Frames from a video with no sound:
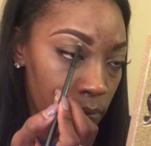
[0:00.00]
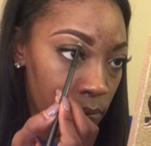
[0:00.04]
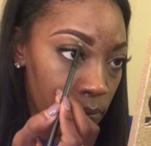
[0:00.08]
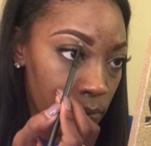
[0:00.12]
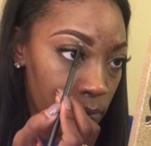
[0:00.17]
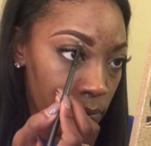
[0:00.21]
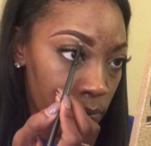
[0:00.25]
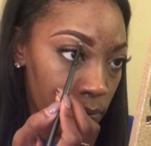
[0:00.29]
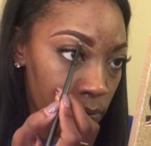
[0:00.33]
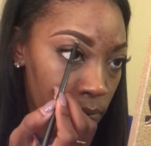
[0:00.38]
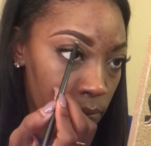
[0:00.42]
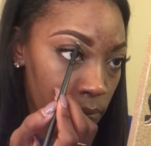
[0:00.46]

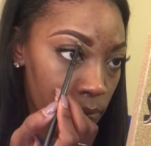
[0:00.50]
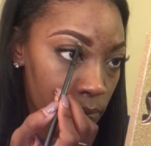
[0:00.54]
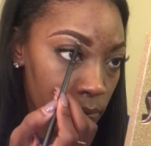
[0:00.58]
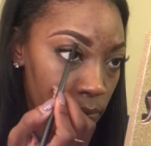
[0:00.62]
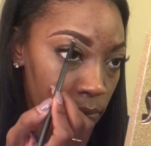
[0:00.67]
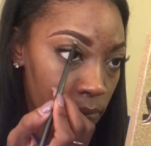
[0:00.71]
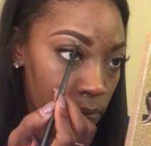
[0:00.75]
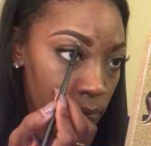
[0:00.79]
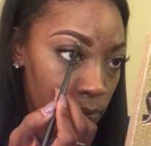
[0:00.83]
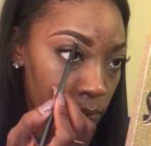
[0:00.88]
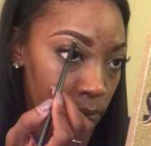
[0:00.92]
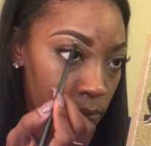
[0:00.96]
really
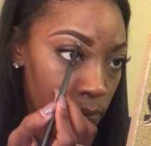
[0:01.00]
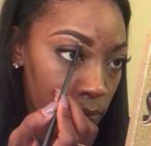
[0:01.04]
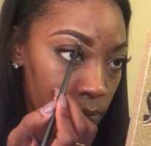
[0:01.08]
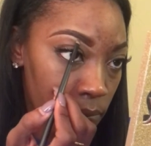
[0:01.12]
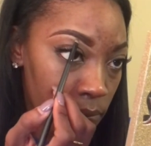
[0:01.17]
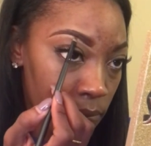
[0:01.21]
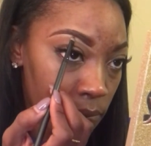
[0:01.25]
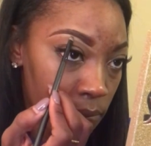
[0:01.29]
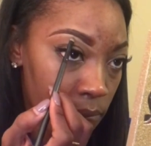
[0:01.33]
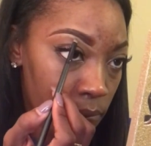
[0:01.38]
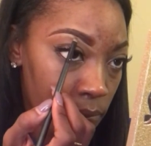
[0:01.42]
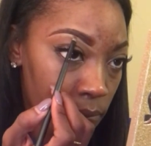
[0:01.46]
harsh halo
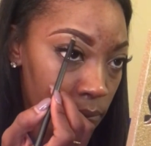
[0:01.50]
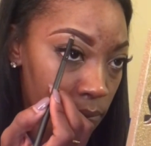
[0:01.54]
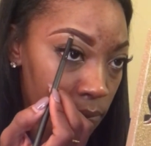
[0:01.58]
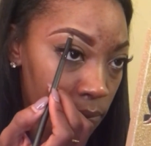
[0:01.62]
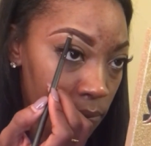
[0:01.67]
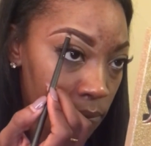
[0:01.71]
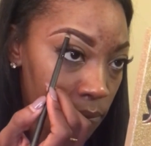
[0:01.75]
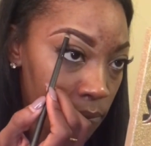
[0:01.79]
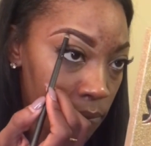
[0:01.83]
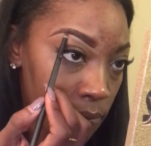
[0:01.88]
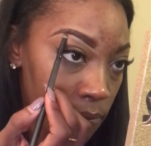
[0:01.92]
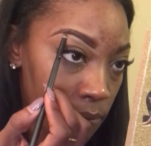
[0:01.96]
effect
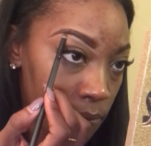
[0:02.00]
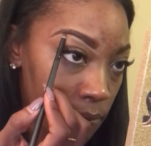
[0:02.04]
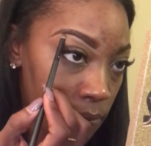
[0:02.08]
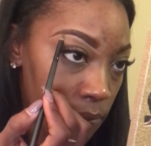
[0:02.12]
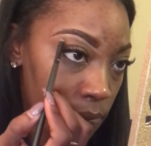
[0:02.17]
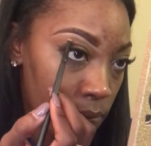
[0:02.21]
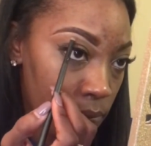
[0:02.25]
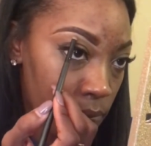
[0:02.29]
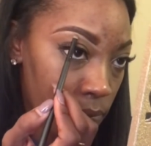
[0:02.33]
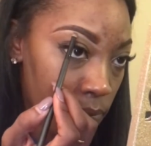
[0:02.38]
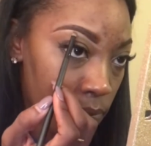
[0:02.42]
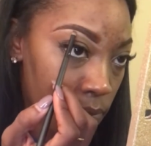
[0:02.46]
around my
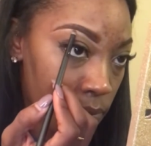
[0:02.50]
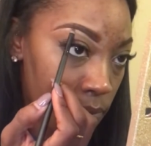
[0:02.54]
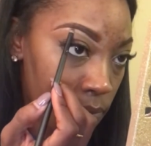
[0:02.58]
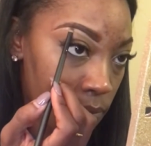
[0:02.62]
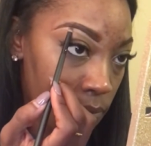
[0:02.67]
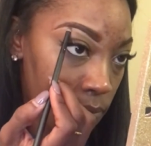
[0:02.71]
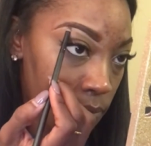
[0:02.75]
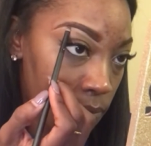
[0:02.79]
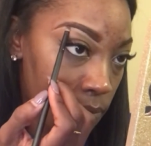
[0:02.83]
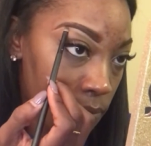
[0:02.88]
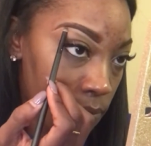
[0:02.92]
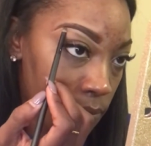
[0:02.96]
eyes, so
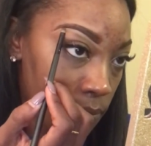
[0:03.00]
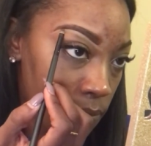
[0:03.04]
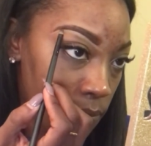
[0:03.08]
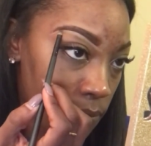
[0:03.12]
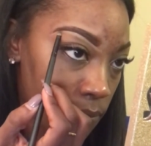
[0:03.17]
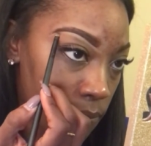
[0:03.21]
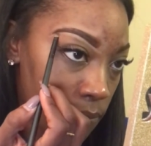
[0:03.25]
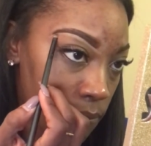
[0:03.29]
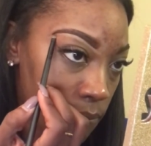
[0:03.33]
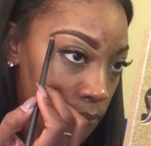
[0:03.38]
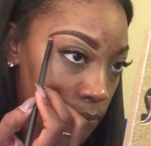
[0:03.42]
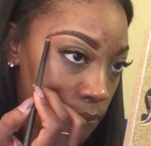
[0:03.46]
I do
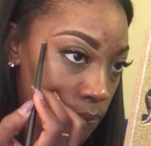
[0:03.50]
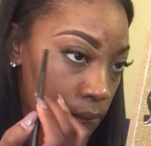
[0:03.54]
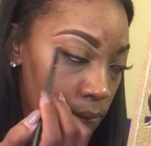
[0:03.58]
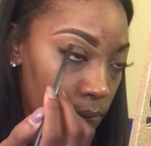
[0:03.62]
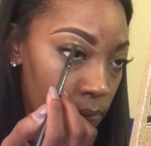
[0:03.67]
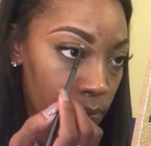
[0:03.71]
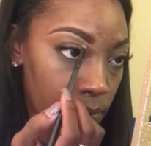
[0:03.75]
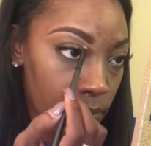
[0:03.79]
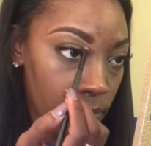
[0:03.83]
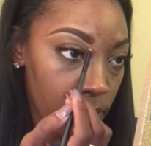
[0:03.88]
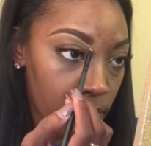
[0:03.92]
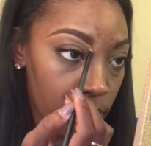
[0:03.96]

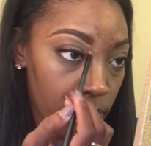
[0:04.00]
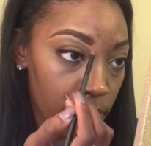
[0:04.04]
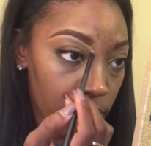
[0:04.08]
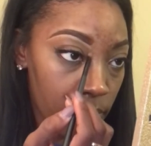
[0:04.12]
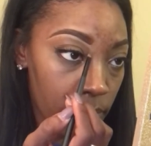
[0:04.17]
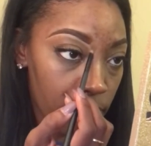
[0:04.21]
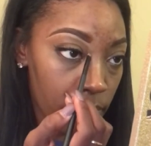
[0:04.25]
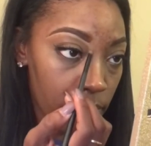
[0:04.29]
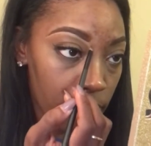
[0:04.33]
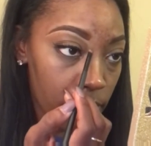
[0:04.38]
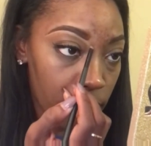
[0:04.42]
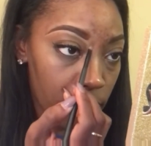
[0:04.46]
take a
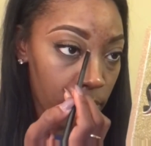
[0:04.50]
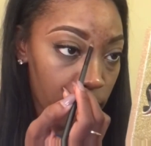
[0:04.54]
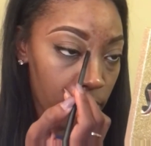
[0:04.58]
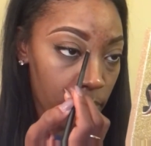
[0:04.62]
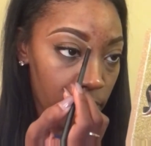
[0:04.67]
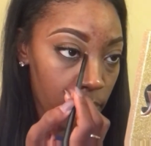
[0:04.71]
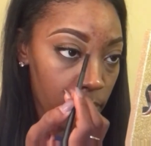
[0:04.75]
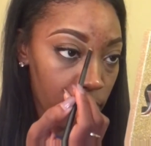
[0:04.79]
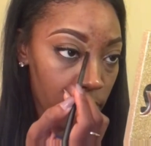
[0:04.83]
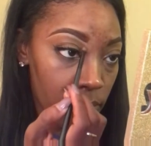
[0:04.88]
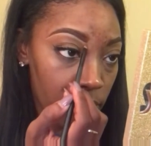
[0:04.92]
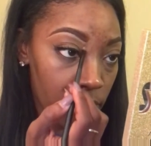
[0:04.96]
lot of
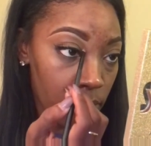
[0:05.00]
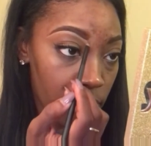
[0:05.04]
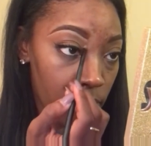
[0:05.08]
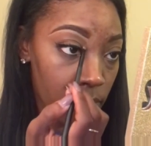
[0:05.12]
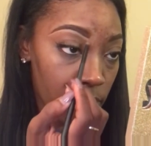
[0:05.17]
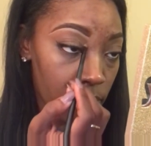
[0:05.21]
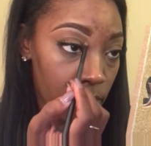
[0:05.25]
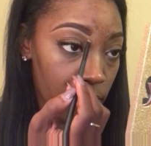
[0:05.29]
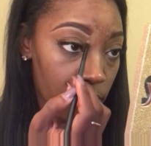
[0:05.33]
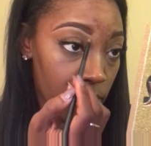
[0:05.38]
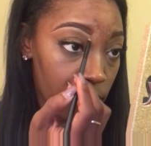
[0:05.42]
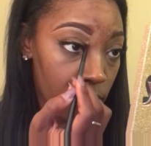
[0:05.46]
time to make
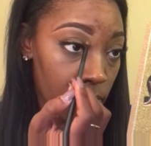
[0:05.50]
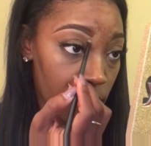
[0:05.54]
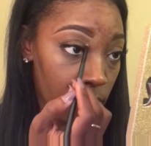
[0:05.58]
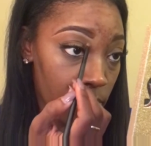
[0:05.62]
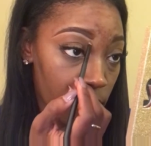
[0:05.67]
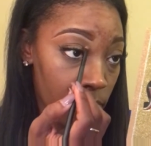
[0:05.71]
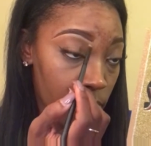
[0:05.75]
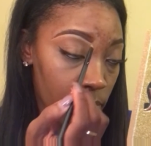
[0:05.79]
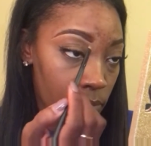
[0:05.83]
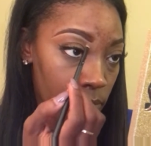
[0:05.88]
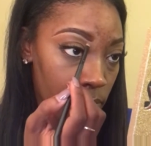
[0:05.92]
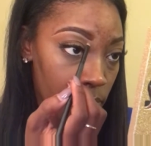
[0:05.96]
sure that I
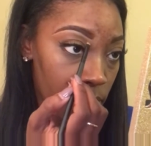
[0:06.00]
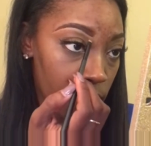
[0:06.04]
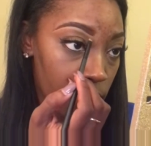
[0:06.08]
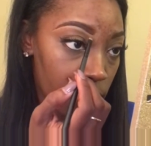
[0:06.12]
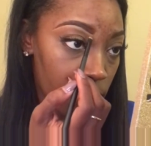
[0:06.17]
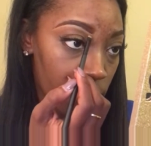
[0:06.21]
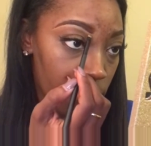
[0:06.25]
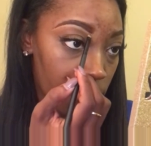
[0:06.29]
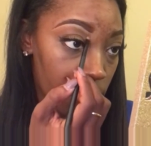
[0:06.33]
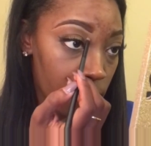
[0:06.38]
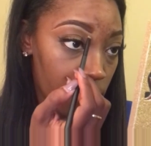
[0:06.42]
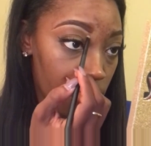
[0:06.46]
am
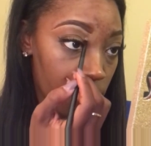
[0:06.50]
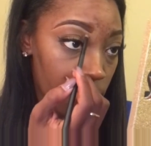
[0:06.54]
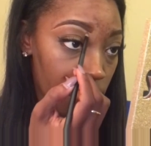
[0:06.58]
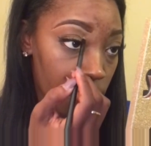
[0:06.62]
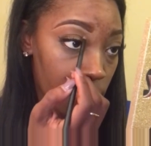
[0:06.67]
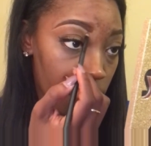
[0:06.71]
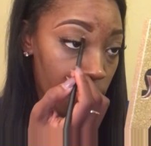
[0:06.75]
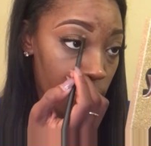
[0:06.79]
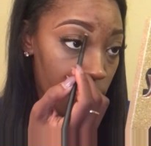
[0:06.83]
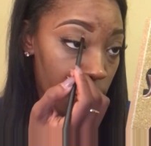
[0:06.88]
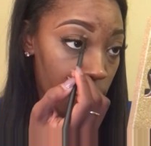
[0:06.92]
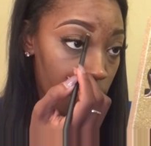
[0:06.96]
blending
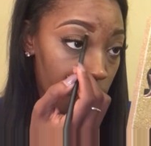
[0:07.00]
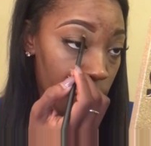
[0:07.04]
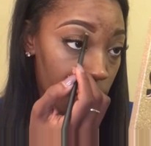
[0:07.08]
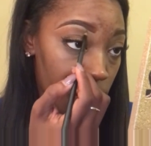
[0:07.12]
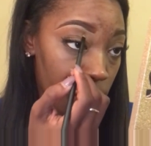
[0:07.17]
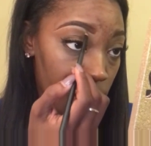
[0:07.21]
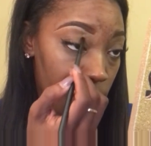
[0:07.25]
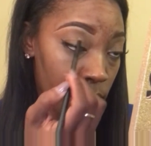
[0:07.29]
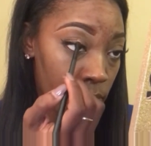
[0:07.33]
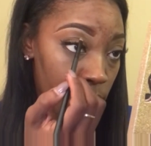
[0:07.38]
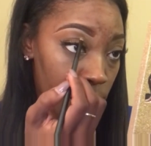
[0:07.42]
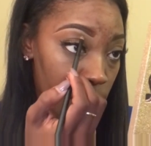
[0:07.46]
everything to
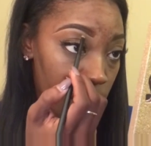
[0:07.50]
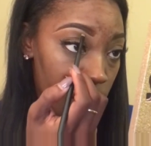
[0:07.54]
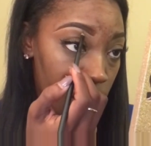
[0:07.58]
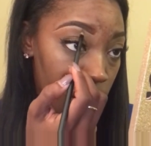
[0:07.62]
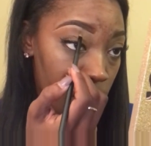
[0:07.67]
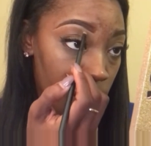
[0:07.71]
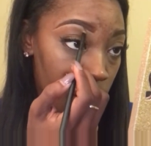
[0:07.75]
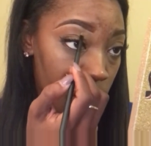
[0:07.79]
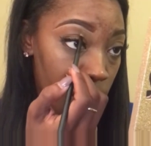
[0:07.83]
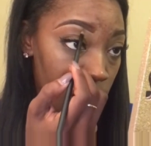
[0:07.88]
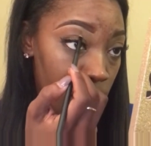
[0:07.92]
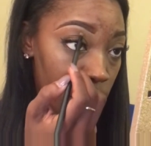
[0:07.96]
my
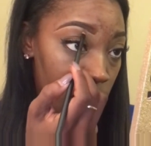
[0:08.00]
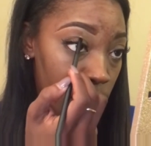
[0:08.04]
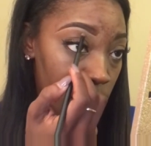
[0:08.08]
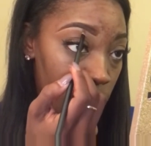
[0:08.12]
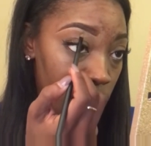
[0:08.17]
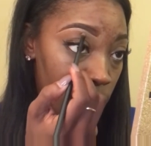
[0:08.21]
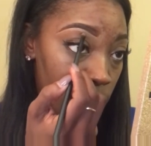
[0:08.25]
liking.